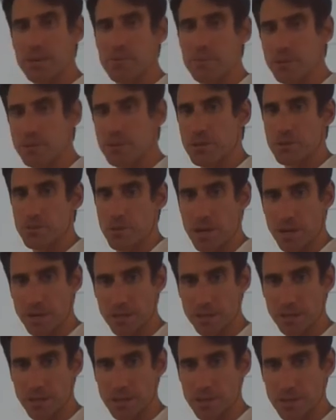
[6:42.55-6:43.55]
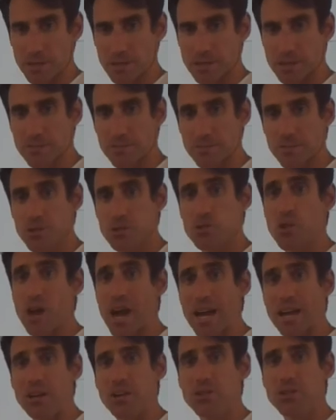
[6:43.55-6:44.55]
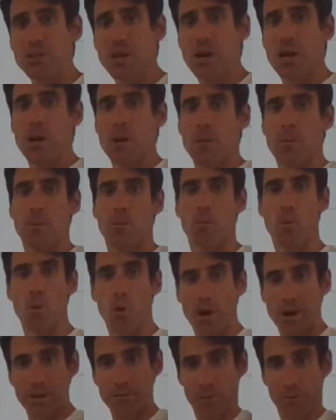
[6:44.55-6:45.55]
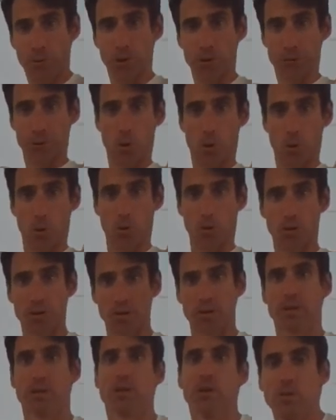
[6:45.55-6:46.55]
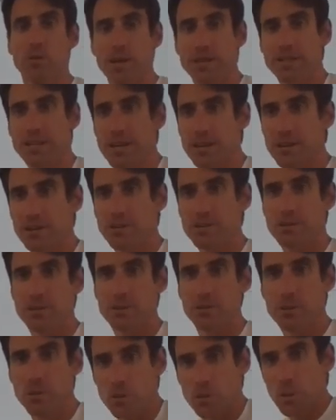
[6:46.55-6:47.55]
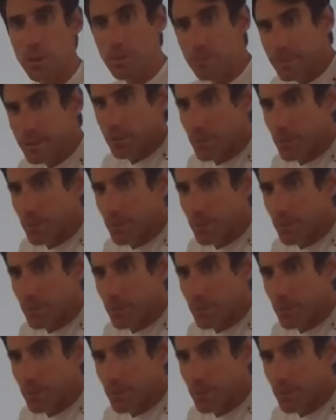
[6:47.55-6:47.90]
building product like this. Triangles, muy fuerte. Rectangles, wimpy,